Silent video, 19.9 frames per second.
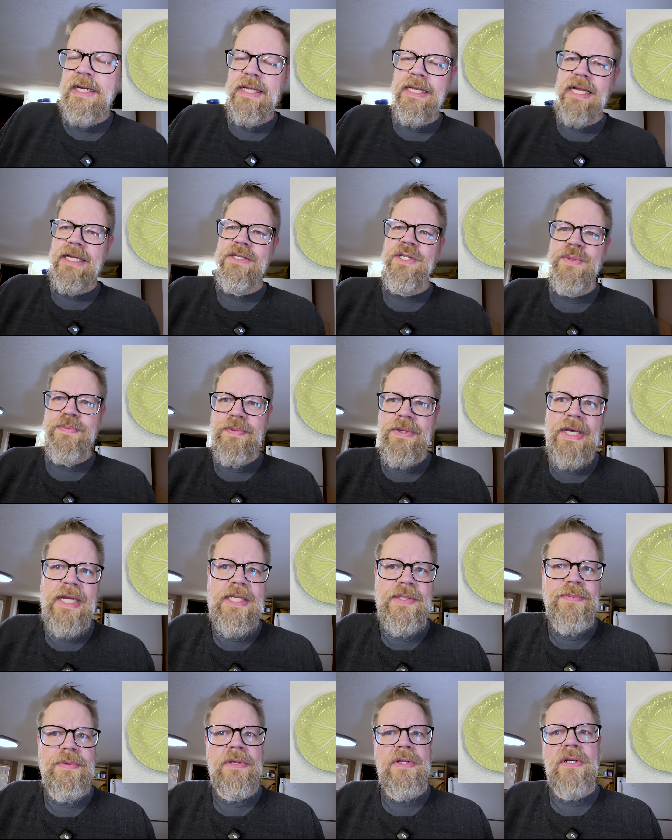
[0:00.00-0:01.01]
Not just
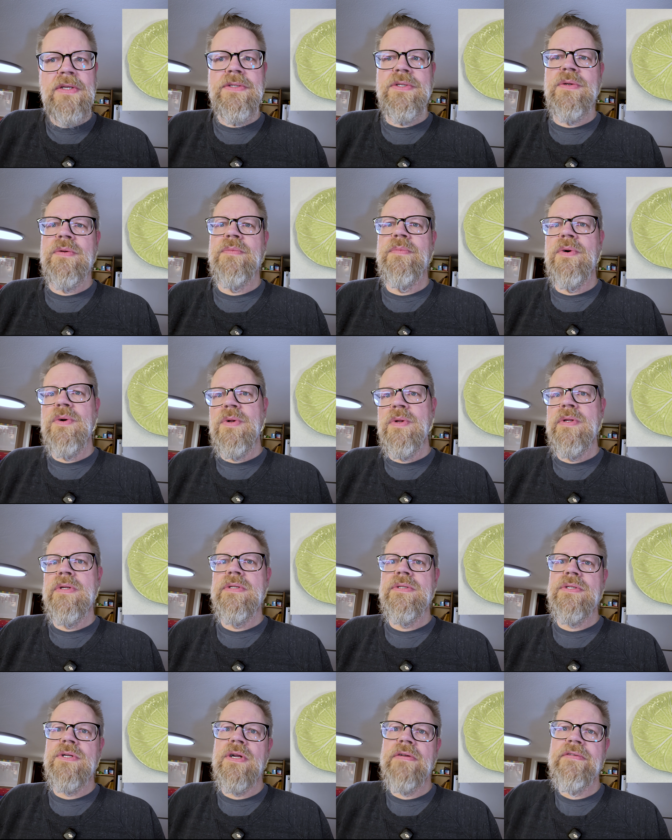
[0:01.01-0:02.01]
plates, but also
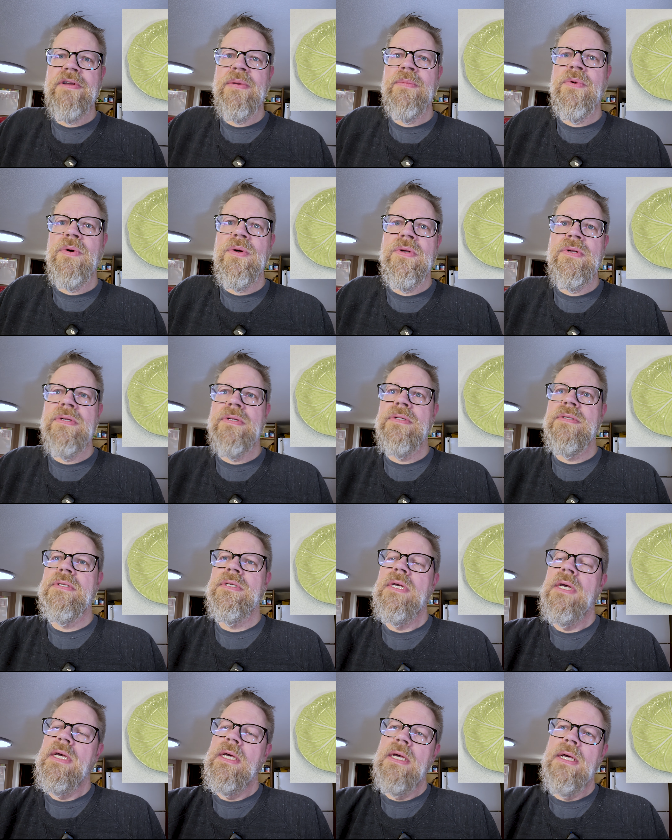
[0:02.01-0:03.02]
bowls, serving
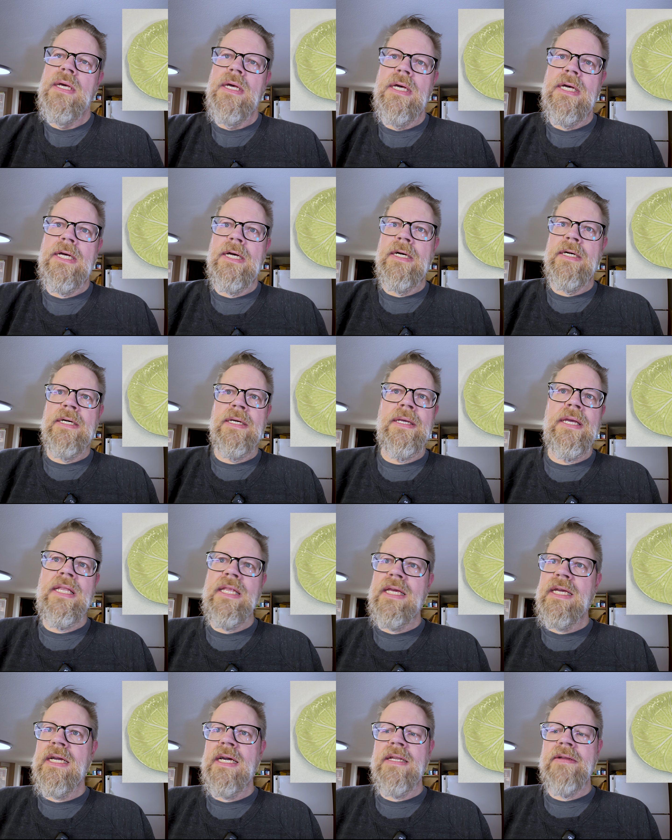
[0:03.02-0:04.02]
bowls,
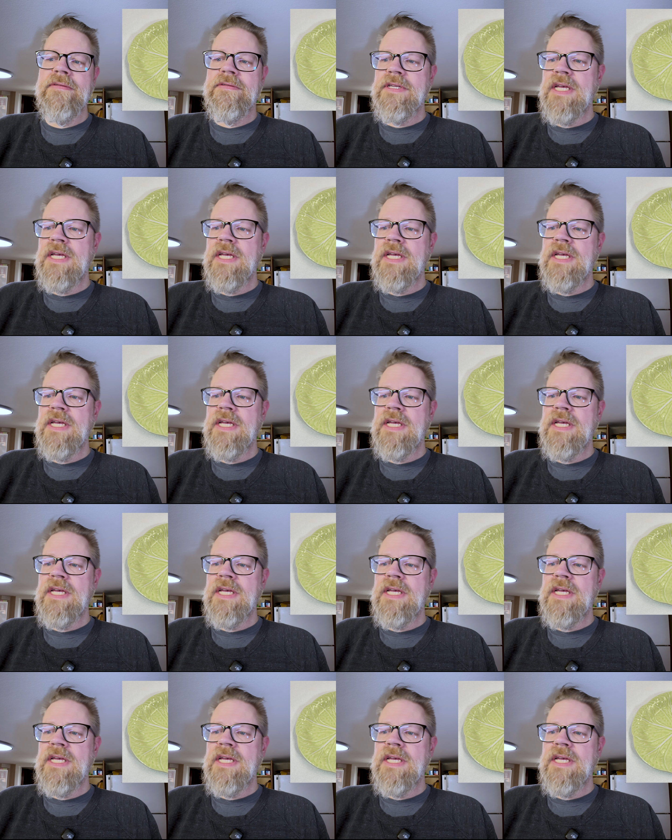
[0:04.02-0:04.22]
any kind of